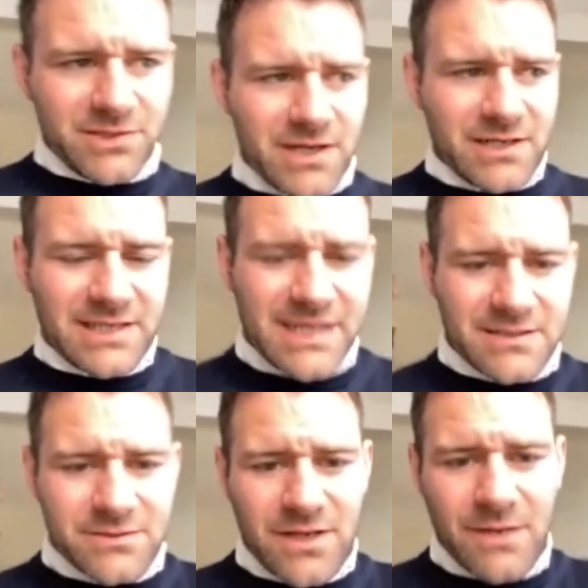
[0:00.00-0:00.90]
Johnny
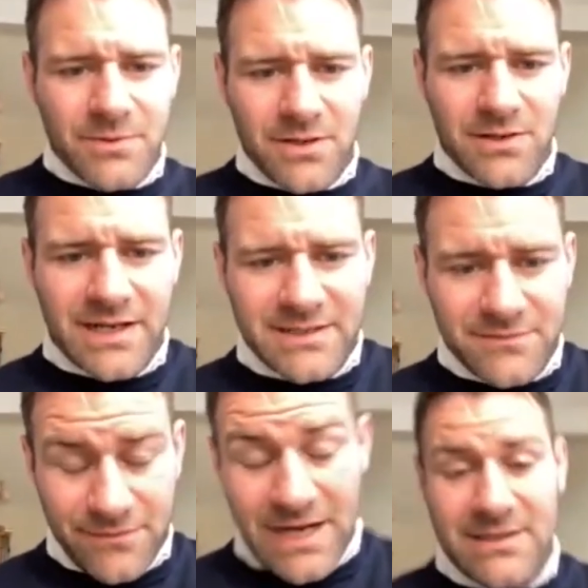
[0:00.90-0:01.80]
Sexton drop goal
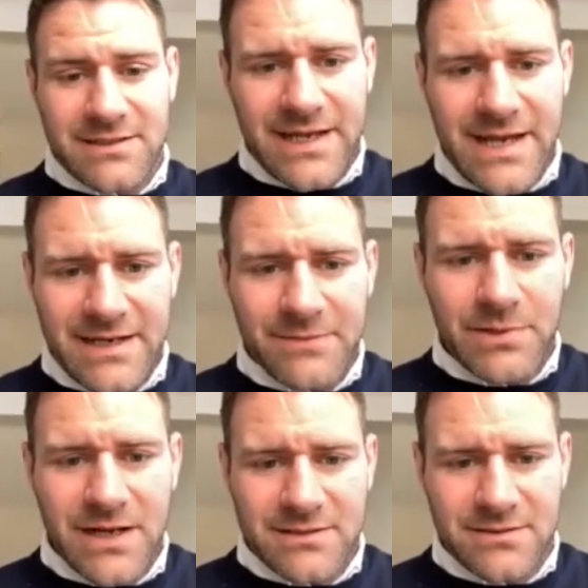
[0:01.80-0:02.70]
against France again in
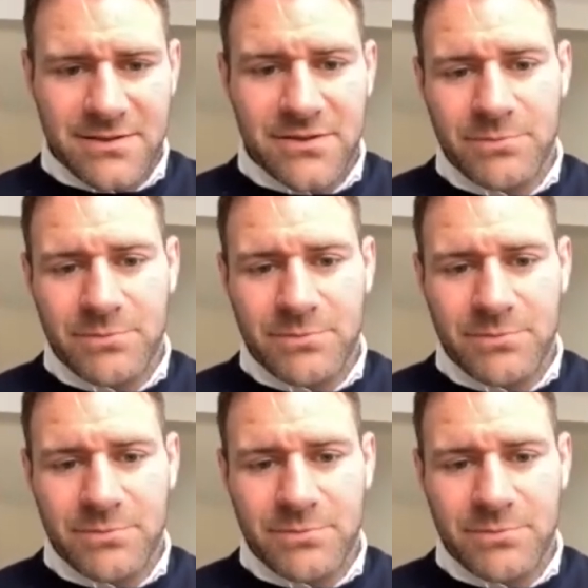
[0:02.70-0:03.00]
Paris.